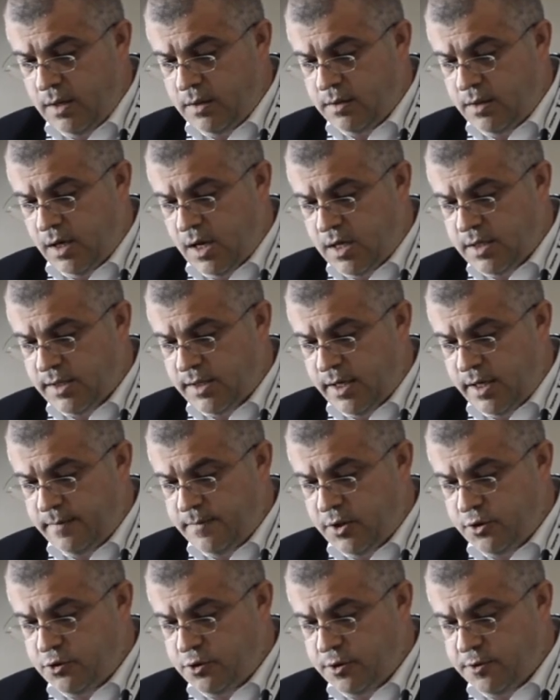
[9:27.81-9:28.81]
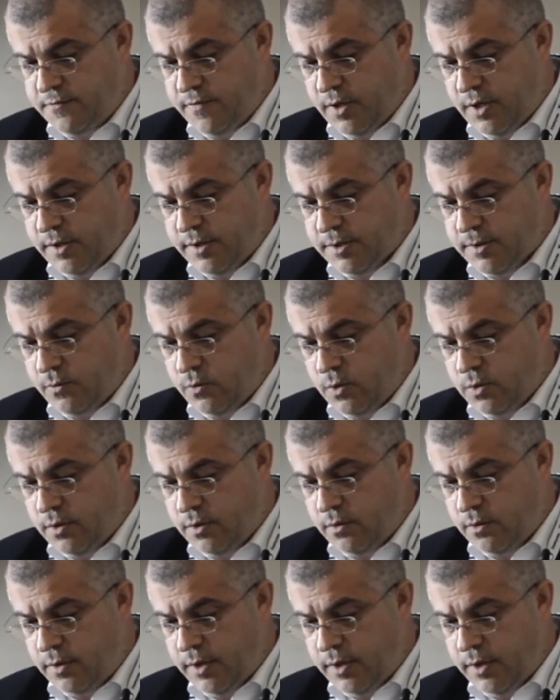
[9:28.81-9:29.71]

The last time the Church Fathers quoted